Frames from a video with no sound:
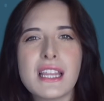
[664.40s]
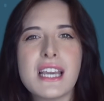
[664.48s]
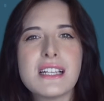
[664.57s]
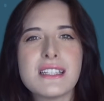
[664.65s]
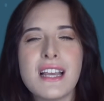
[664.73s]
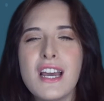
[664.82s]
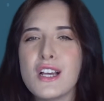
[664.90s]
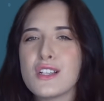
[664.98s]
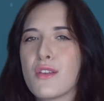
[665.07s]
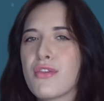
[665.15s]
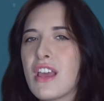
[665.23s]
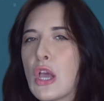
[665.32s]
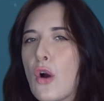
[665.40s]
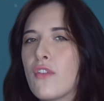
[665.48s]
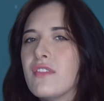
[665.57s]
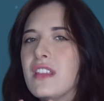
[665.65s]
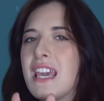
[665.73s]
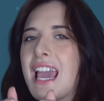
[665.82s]
this. So think
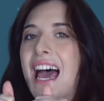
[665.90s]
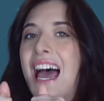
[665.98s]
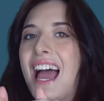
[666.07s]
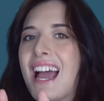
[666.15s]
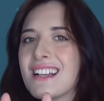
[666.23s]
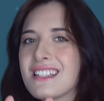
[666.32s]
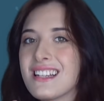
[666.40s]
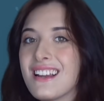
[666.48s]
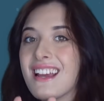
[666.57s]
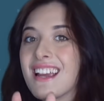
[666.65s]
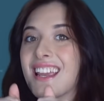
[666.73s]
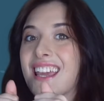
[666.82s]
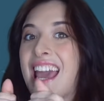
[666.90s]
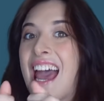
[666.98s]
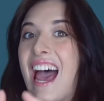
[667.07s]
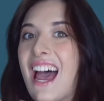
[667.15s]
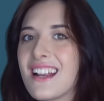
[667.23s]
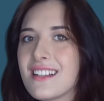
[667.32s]
of the at
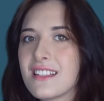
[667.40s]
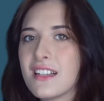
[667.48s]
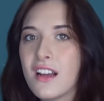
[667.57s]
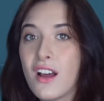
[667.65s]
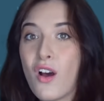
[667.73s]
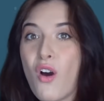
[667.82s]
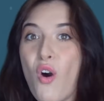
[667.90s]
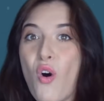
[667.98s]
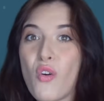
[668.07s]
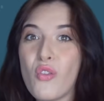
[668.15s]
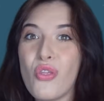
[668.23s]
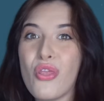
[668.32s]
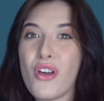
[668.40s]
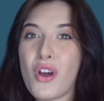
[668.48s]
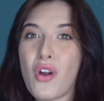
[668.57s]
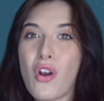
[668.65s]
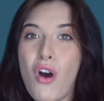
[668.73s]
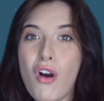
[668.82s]
cat on the
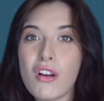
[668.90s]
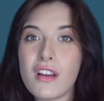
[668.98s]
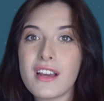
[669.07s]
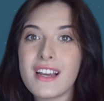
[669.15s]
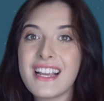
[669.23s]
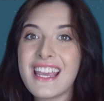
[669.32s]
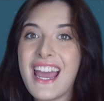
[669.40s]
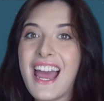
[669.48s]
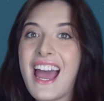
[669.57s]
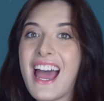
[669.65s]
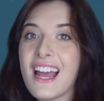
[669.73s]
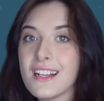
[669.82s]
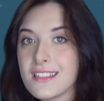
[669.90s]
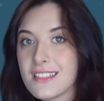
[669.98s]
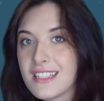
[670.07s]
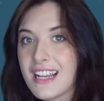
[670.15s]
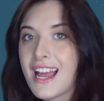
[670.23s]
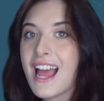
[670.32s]
clock. Cat
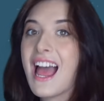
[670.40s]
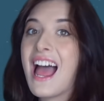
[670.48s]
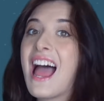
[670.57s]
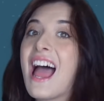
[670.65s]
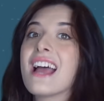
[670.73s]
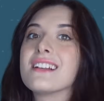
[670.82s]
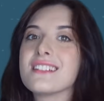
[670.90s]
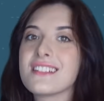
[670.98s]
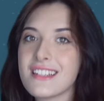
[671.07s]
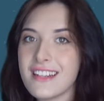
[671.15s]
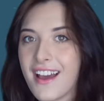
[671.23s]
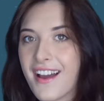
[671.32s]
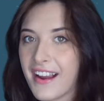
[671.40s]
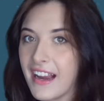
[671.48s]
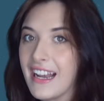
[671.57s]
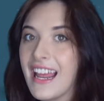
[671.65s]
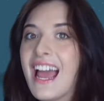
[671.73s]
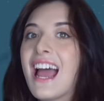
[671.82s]
at
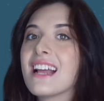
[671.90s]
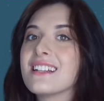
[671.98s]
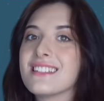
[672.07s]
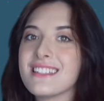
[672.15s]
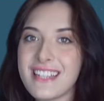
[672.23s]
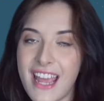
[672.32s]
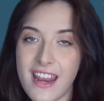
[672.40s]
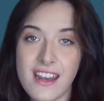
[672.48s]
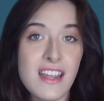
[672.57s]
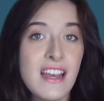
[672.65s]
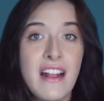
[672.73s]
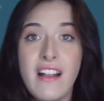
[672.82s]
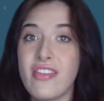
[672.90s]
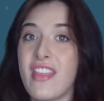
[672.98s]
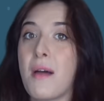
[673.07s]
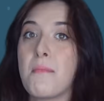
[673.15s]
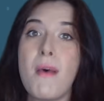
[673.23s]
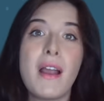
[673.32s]
9, at 10.
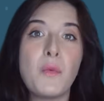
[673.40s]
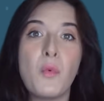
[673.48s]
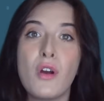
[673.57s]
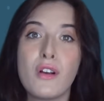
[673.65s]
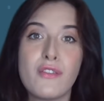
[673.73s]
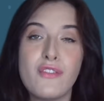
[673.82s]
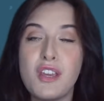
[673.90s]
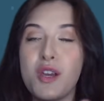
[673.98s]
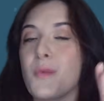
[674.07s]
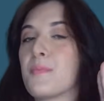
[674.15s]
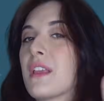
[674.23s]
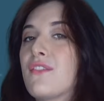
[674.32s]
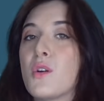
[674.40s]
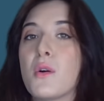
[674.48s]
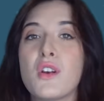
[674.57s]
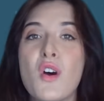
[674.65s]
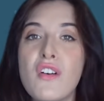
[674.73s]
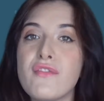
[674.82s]
That might work for you. If you are
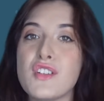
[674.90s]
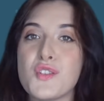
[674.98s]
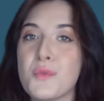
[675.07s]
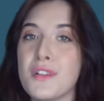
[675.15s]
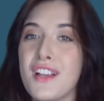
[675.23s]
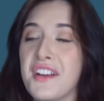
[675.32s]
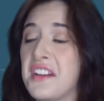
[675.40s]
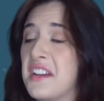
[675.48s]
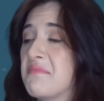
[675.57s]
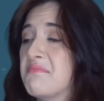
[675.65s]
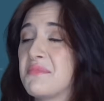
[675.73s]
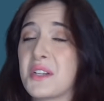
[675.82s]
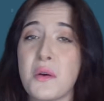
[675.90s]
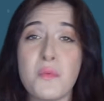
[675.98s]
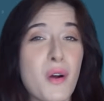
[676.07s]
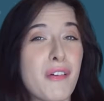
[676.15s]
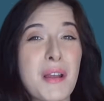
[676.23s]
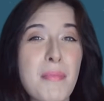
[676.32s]
not a visual learner, don't
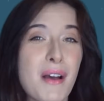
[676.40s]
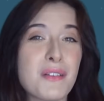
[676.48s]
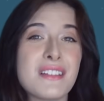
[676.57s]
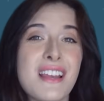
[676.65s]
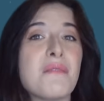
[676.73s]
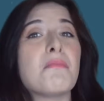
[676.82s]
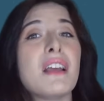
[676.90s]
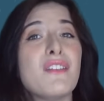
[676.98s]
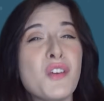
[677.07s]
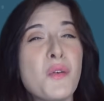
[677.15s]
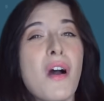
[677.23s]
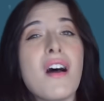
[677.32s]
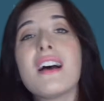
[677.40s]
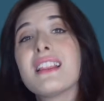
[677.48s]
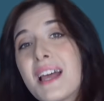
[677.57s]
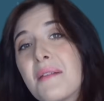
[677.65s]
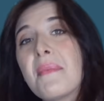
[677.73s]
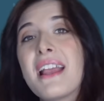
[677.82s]
worry about it. But if you are,
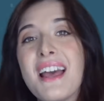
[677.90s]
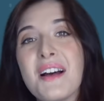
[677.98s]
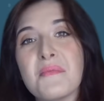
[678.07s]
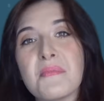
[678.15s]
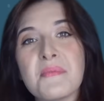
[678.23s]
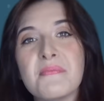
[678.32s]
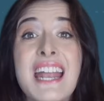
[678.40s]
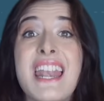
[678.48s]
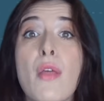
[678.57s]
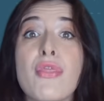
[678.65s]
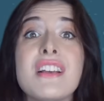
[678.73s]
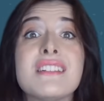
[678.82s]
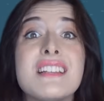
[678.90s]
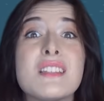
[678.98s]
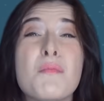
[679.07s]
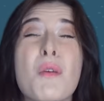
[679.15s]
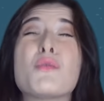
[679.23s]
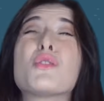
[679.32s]
that might help. Now, this is the
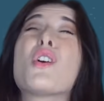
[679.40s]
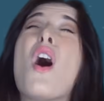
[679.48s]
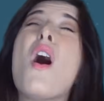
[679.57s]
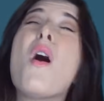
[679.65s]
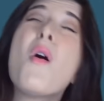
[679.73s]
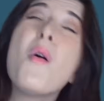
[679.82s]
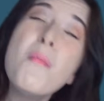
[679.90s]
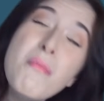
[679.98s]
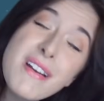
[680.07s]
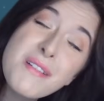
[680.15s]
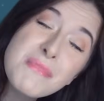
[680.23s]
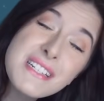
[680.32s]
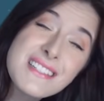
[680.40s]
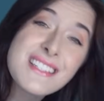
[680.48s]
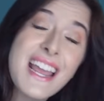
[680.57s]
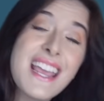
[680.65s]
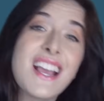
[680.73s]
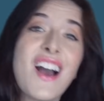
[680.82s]
most common
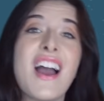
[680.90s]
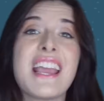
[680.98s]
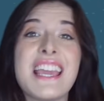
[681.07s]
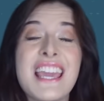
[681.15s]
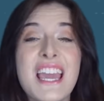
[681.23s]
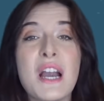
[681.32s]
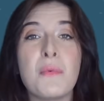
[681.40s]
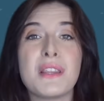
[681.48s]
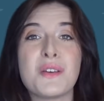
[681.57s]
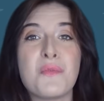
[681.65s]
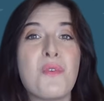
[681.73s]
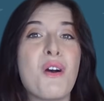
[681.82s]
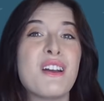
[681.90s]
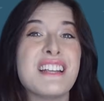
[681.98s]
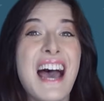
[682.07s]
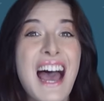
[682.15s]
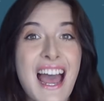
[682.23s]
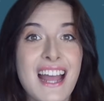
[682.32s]
mistake I hear with the
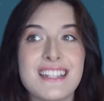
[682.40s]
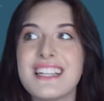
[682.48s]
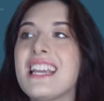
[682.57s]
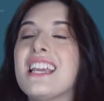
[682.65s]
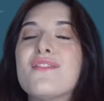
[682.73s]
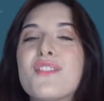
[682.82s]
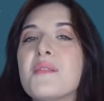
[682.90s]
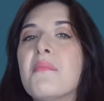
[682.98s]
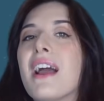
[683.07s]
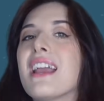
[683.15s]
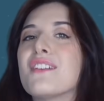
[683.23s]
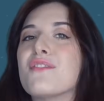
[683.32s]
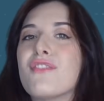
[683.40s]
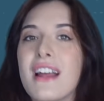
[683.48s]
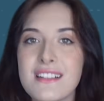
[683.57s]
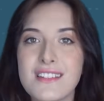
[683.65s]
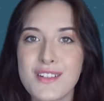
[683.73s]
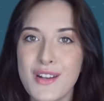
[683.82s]
word at. Even my
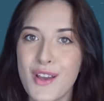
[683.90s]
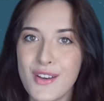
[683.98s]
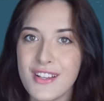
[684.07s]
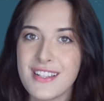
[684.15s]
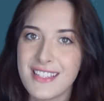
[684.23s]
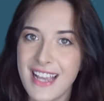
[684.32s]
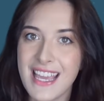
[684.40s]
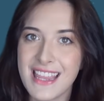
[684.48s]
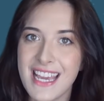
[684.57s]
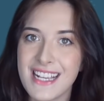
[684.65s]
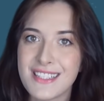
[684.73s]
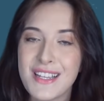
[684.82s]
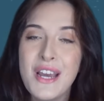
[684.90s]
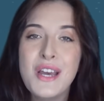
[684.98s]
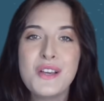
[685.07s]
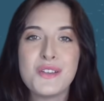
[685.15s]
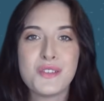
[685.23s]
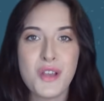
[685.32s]
advanced learners say this.
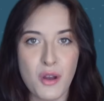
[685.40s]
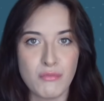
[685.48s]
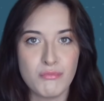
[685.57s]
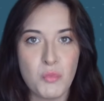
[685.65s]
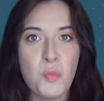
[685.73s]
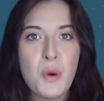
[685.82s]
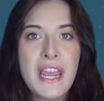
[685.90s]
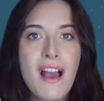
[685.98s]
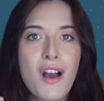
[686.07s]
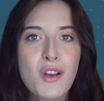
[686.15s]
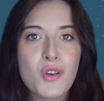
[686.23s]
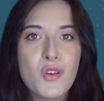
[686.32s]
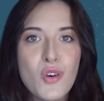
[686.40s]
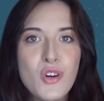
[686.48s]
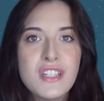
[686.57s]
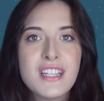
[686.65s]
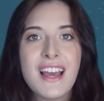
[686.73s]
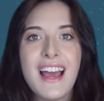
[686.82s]
So we are good